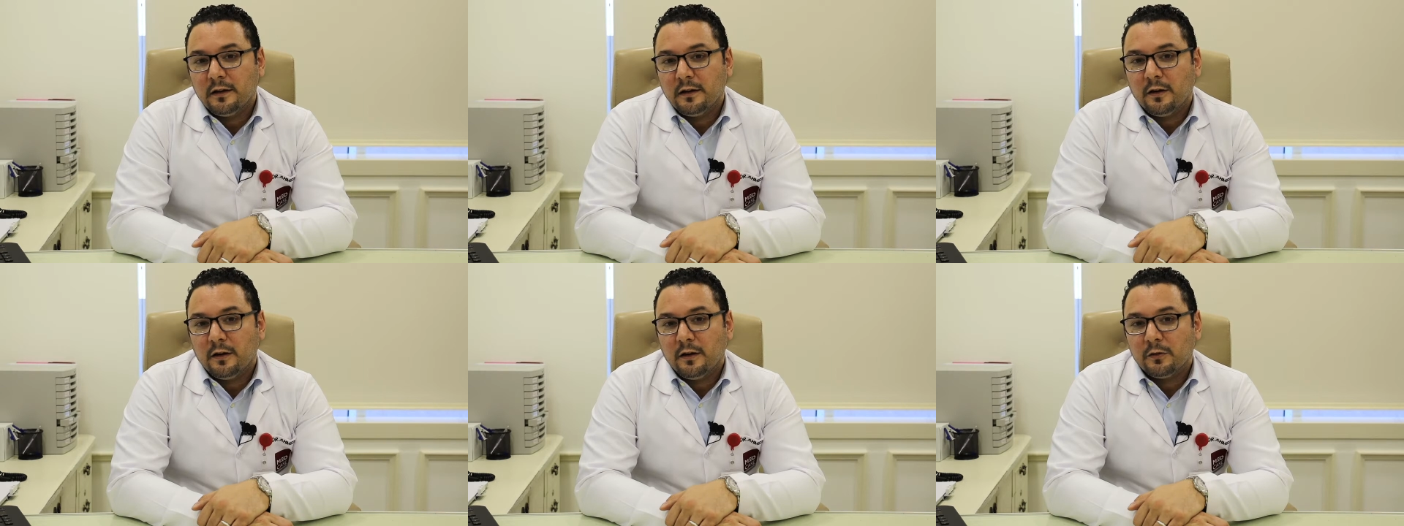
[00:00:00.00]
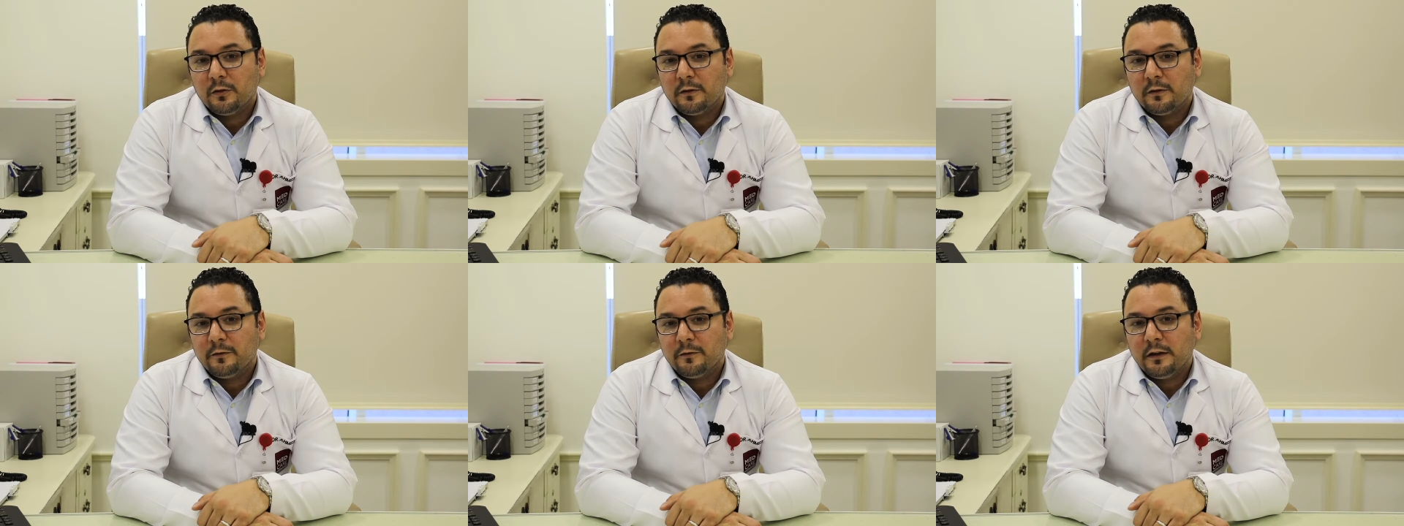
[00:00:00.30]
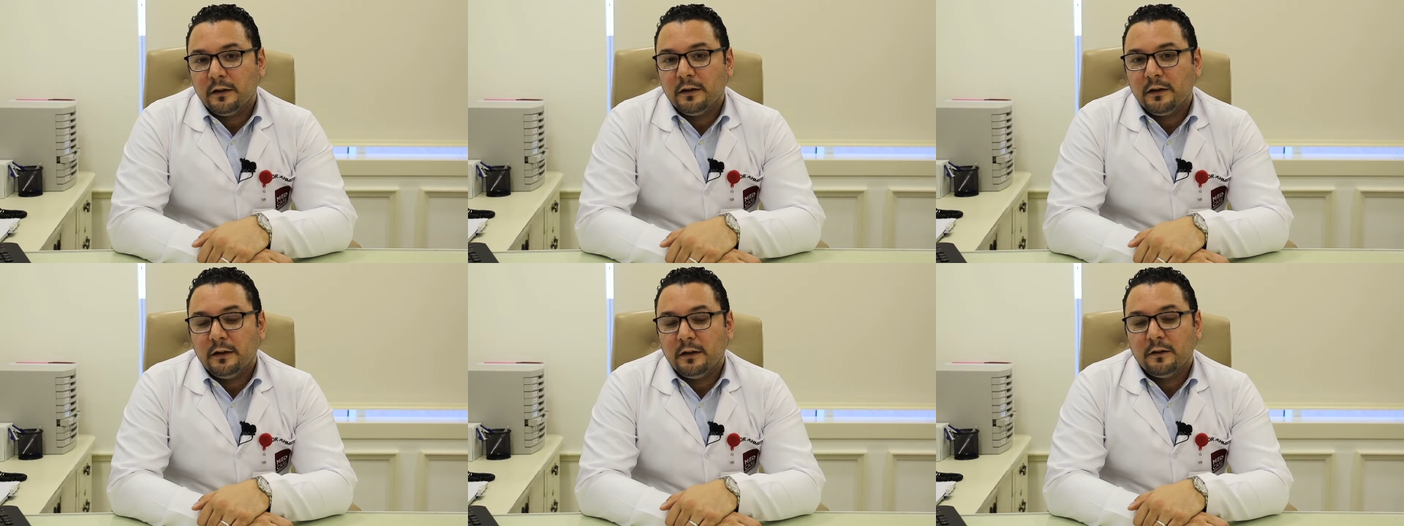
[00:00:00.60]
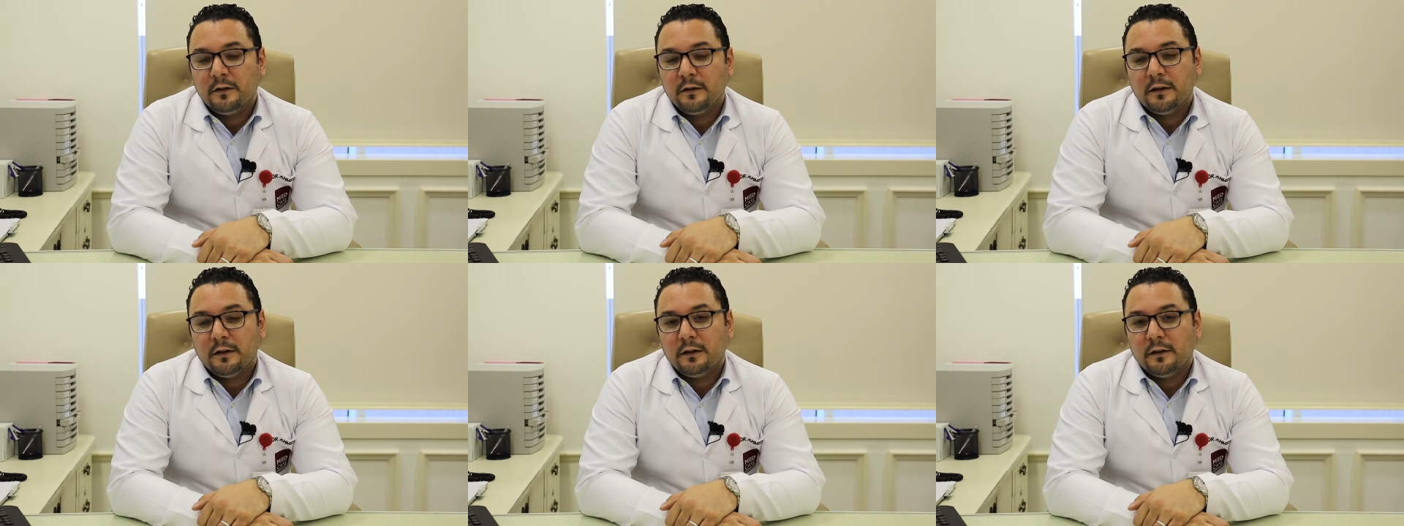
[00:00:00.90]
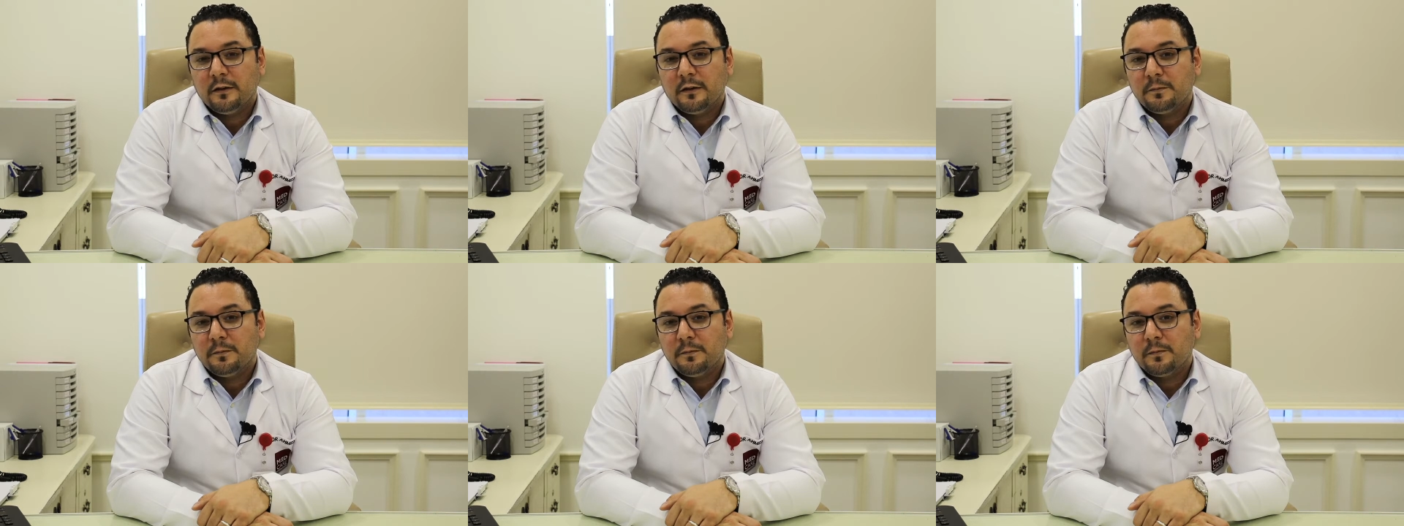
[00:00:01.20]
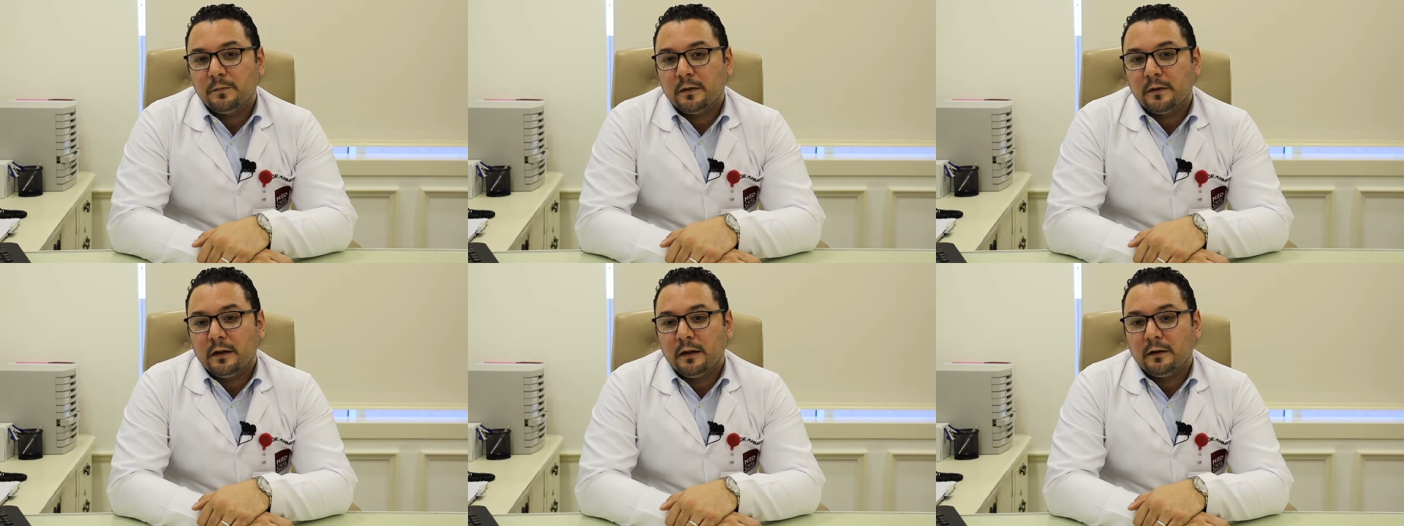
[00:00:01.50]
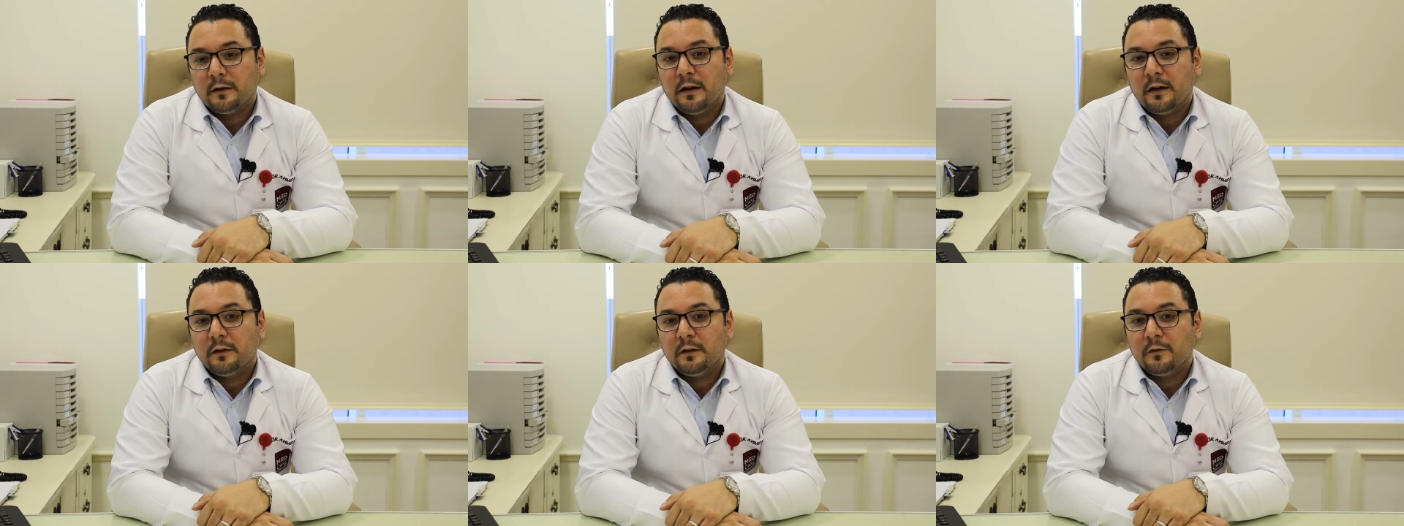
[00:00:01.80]
or very
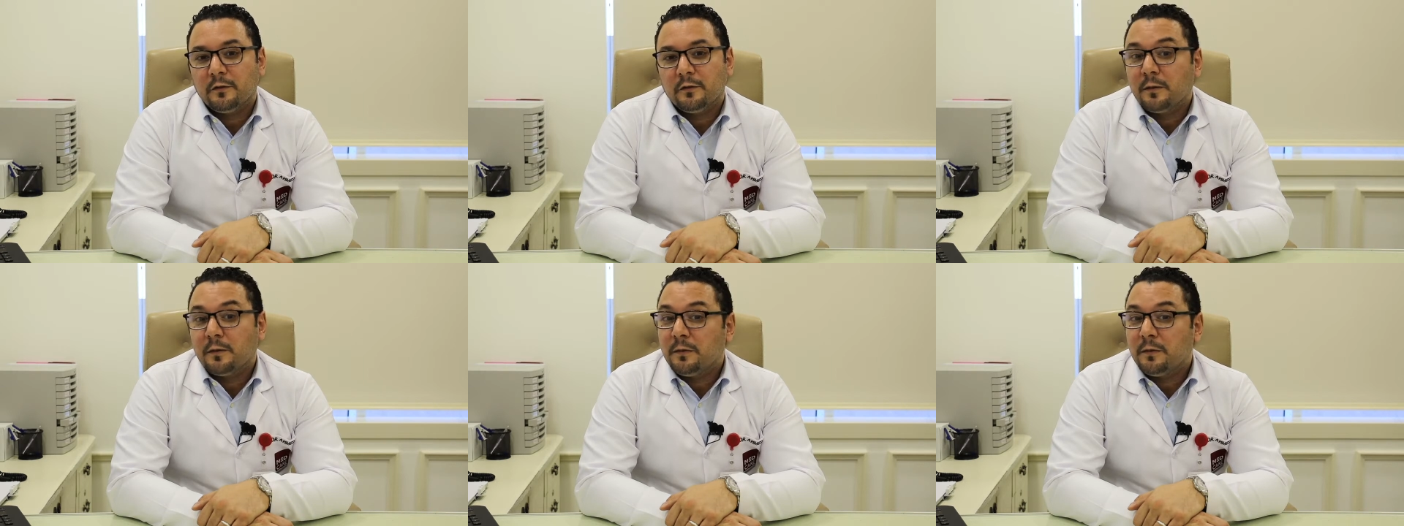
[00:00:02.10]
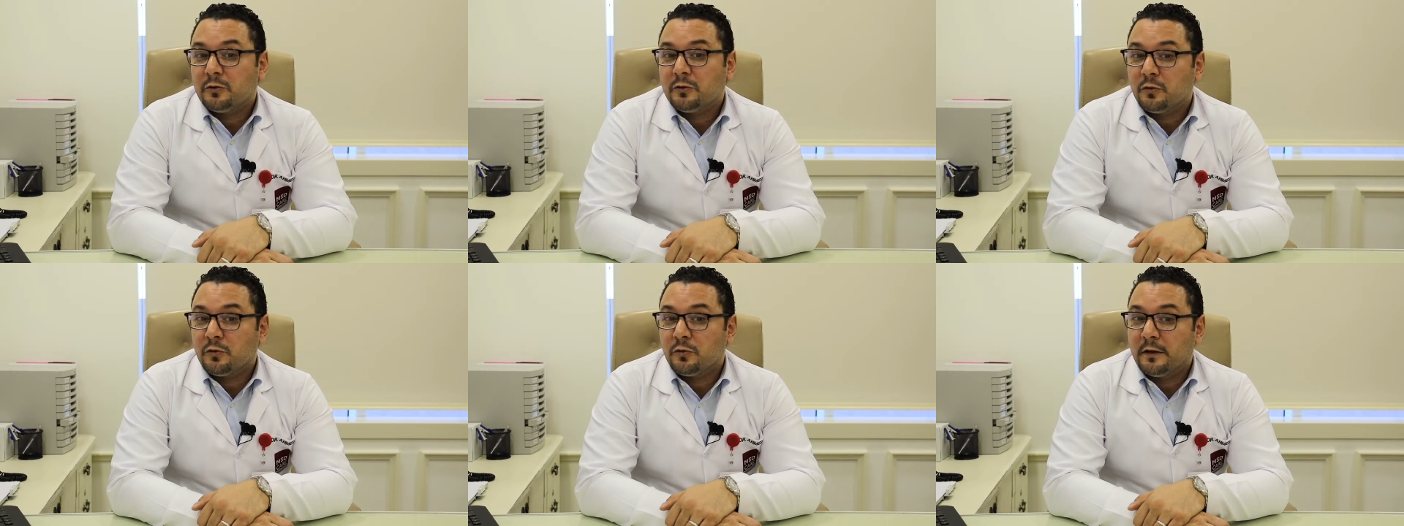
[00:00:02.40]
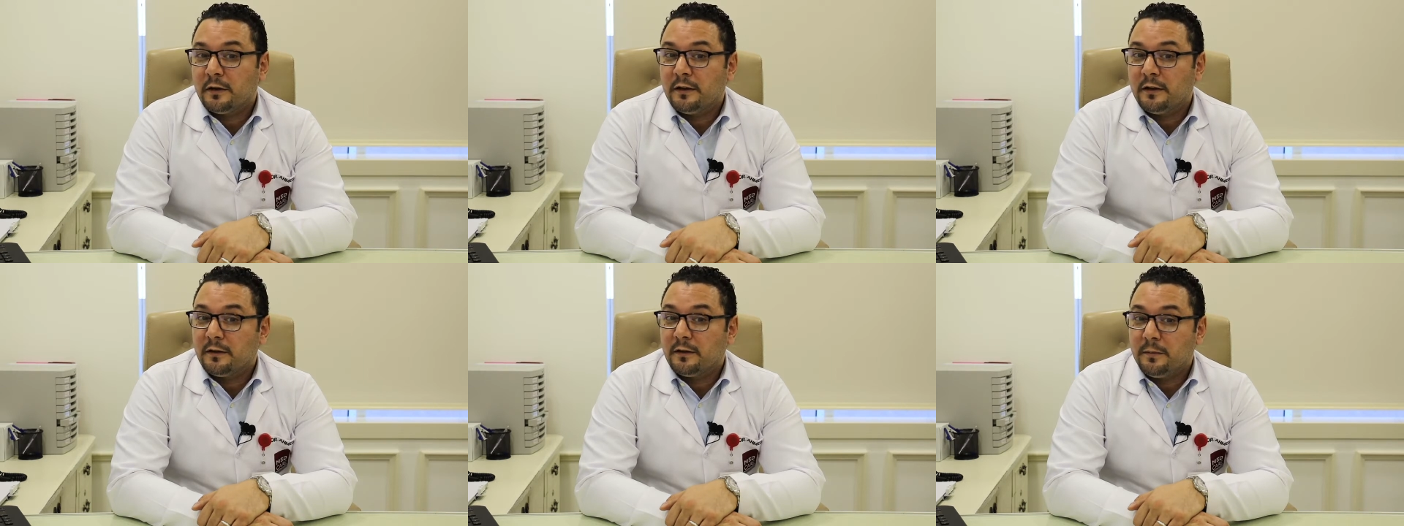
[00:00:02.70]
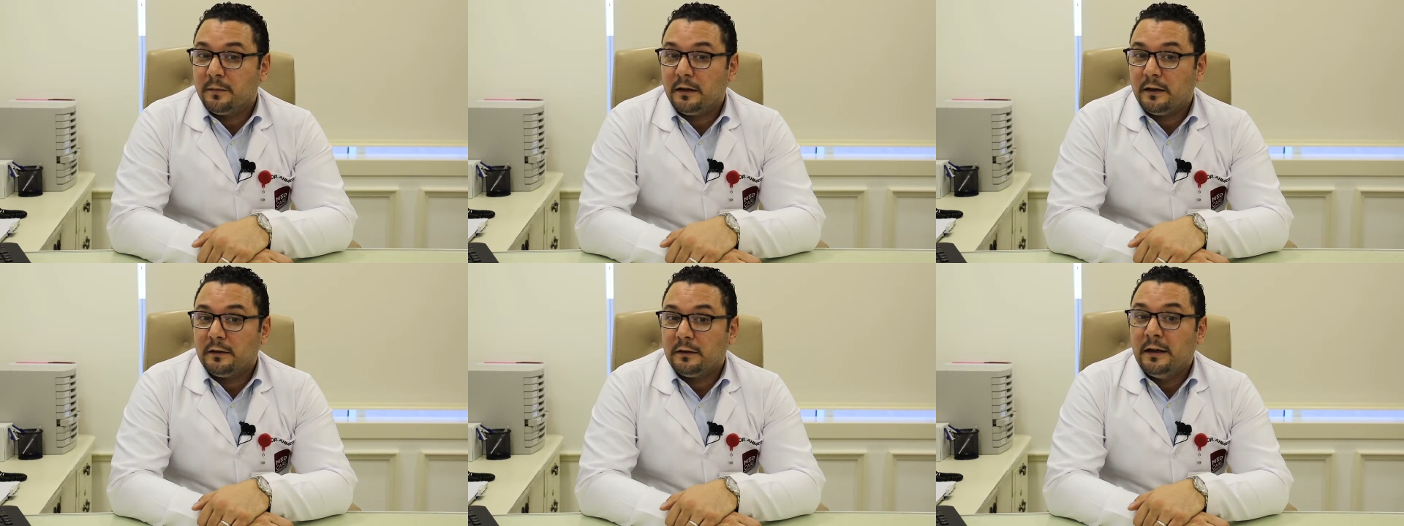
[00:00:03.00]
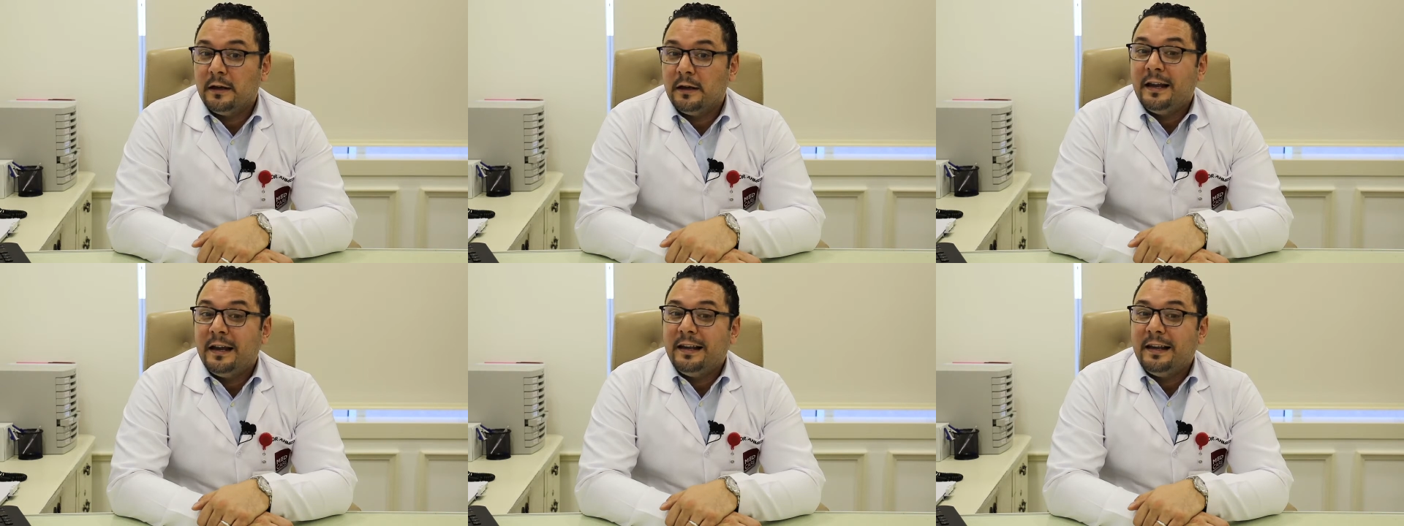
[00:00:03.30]
rise of the blood sugar in the blood,